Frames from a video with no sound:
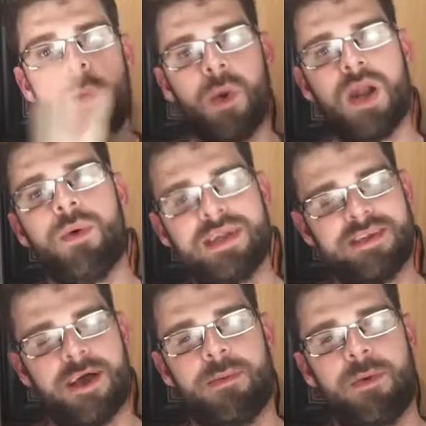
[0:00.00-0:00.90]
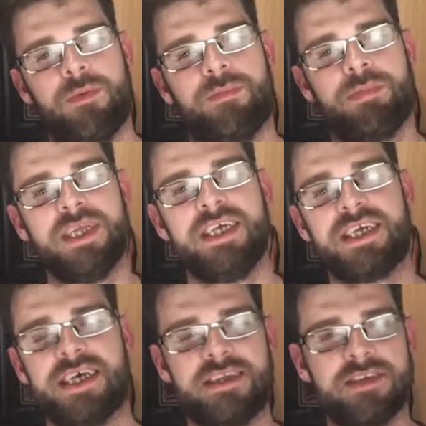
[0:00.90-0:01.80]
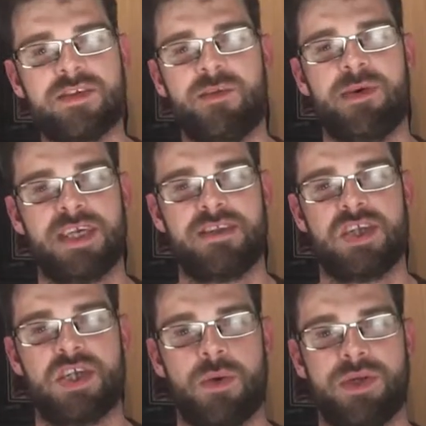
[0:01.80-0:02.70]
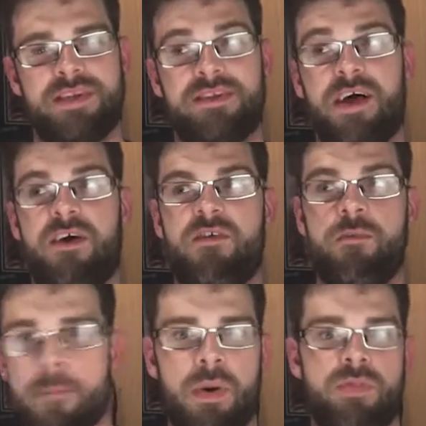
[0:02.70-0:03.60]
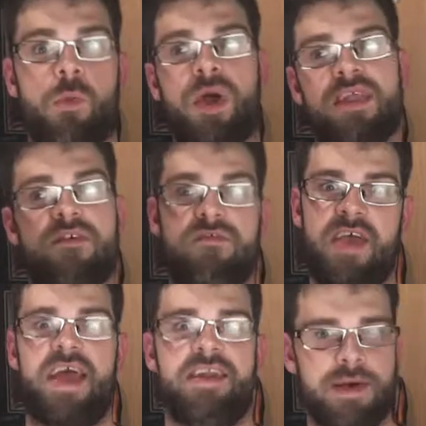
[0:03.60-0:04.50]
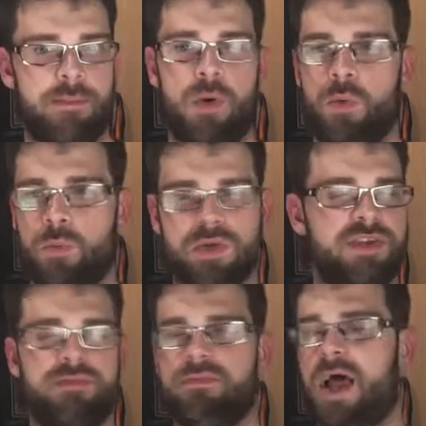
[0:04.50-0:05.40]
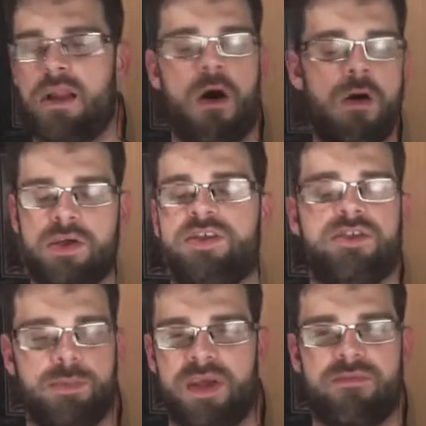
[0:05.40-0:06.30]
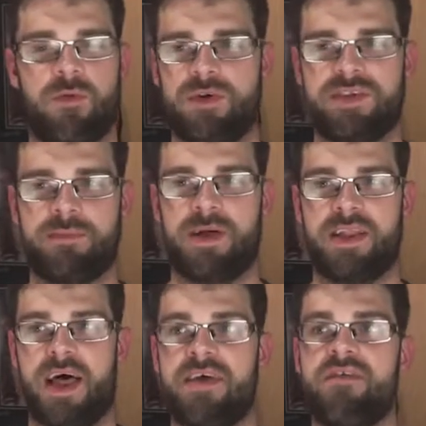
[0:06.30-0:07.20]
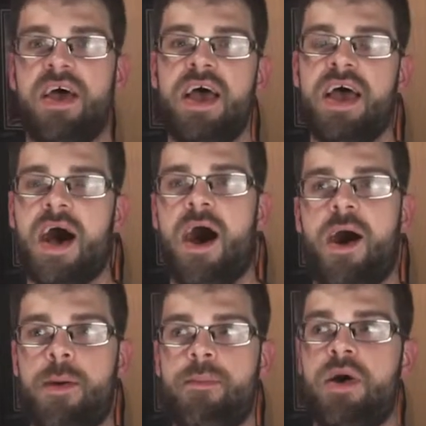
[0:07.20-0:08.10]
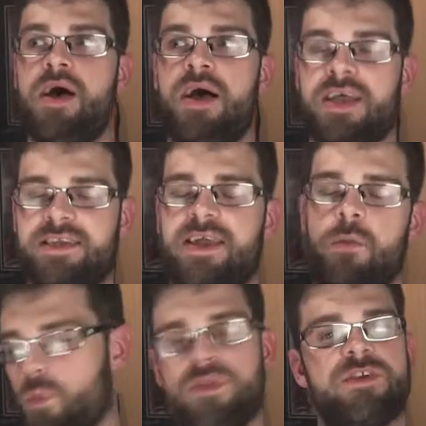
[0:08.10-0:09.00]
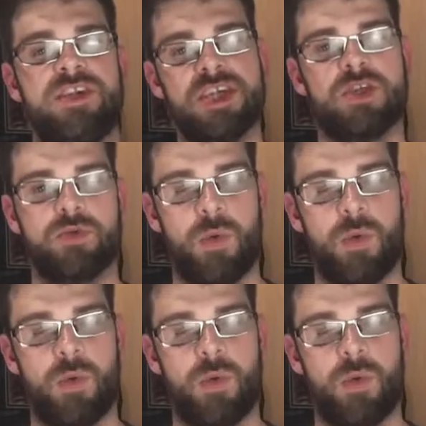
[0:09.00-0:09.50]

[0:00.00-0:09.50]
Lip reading: But what I want to talk about with Bleach isn't so much the show itself, but the way the fandom was an all-consuming force in my life. Like I said, with those initial